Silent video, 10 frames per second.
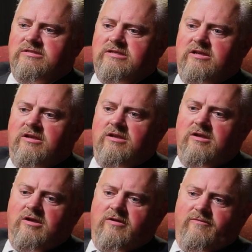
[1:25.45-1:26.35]
the city
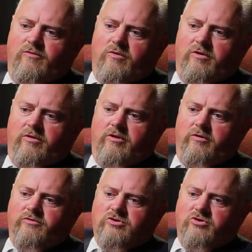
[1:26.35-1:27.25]
for the
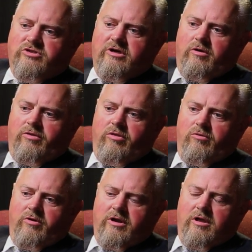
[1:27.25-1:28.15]
Nova Scotia Health
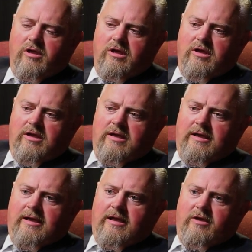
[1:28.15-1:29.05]
Authority,
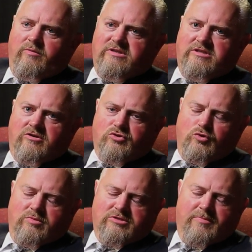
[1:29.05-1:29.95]
and we sell
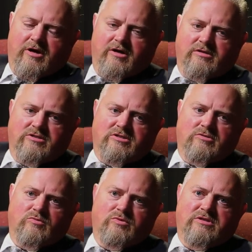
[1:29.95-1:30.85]
school bus parts.
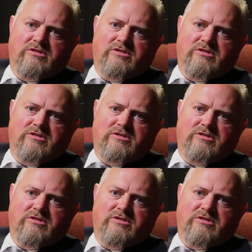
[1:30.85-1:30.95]
We